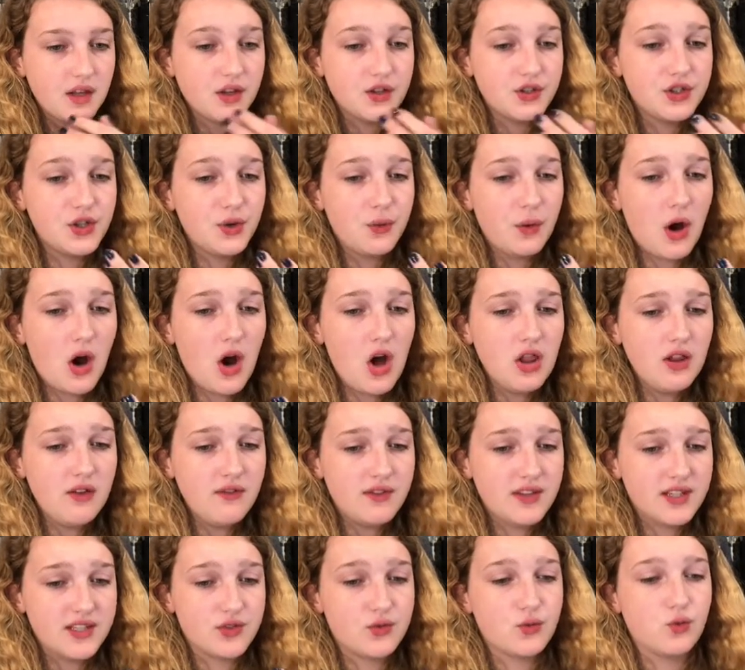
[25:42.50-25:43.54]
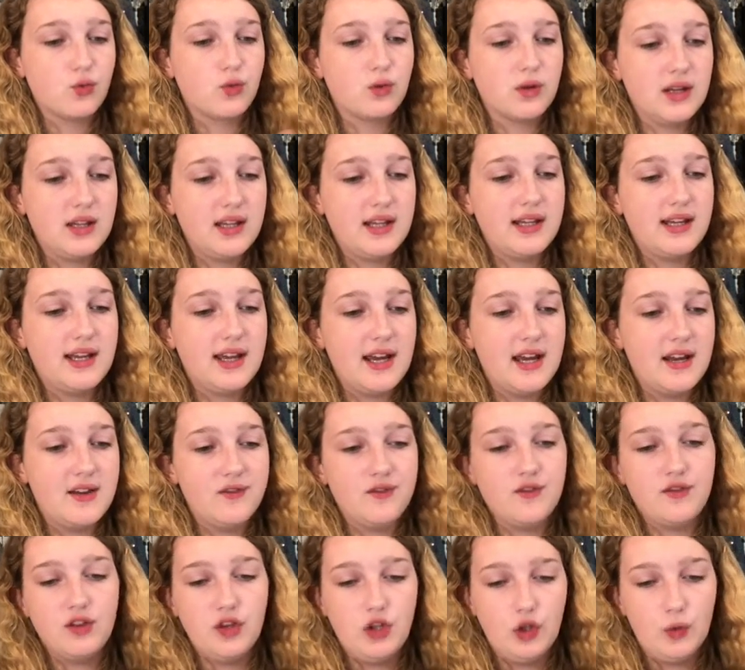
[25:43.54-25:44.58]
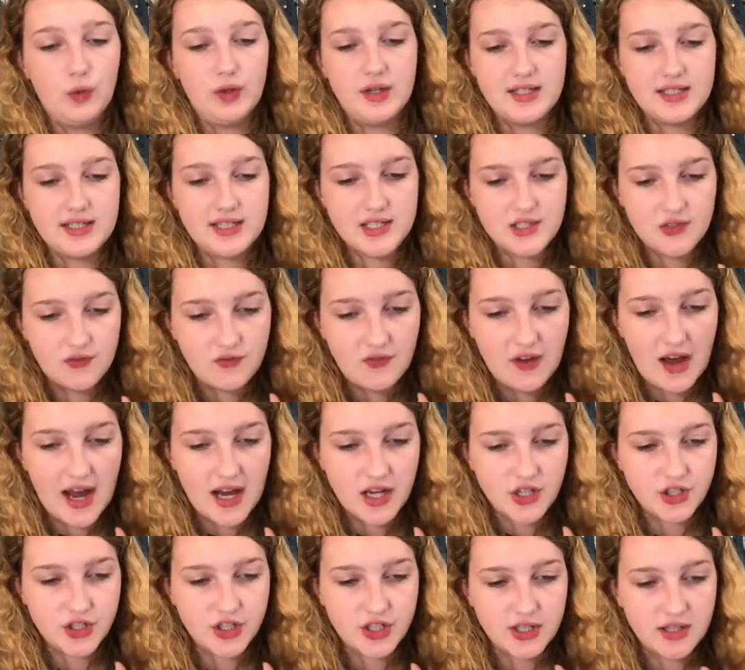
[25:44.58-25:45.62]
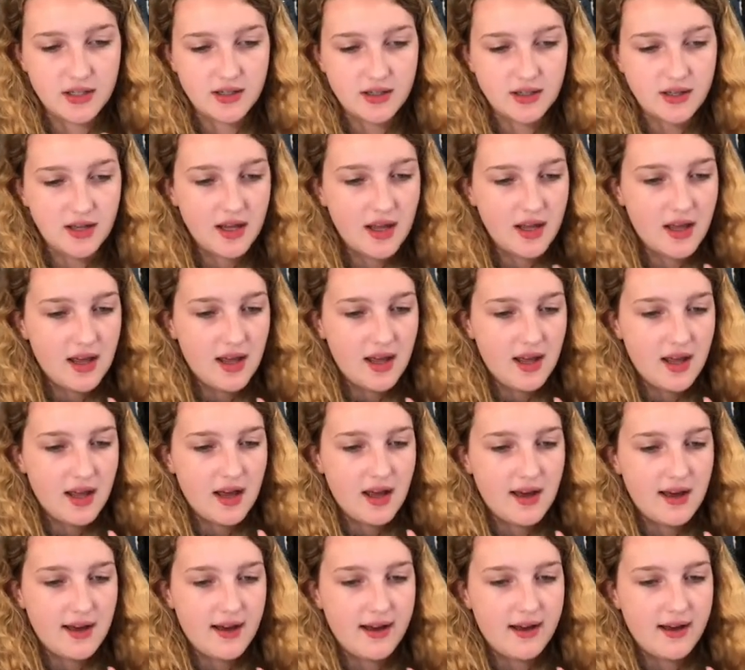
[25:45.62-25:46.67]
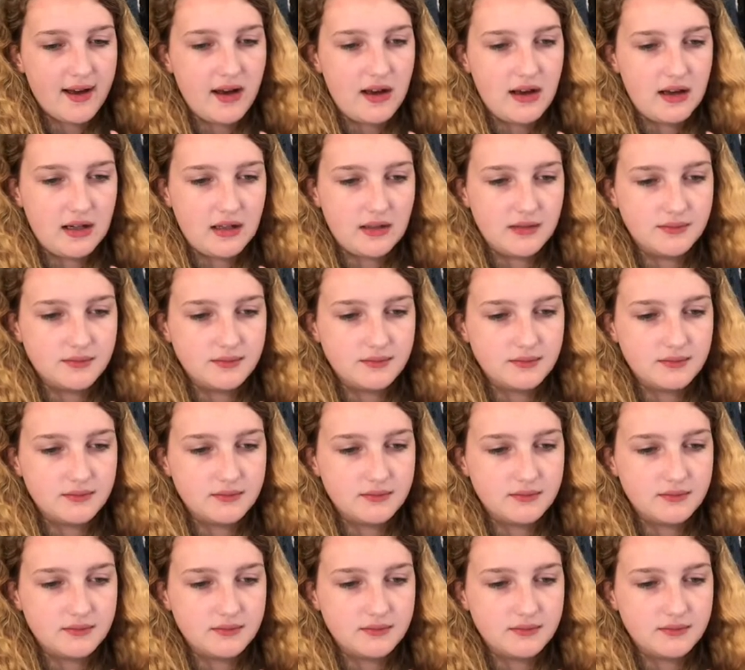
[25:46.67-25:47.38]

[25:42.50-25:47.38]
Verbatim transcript: so all of this really influenced fashion. Um,